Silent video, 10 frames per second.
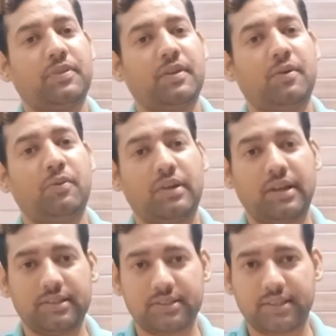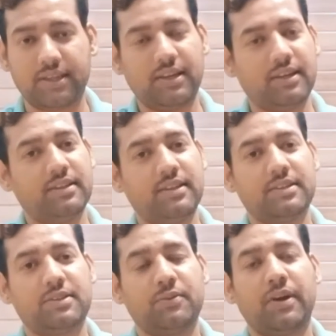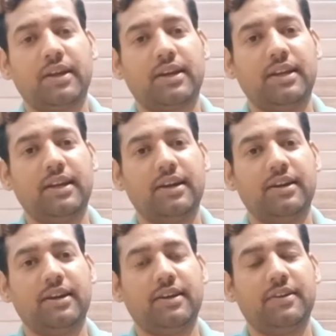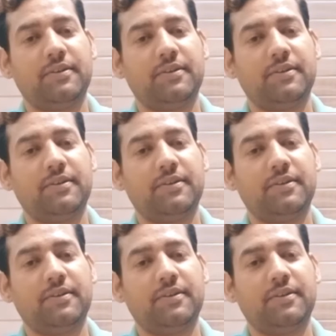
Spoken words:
we can see this very clearly.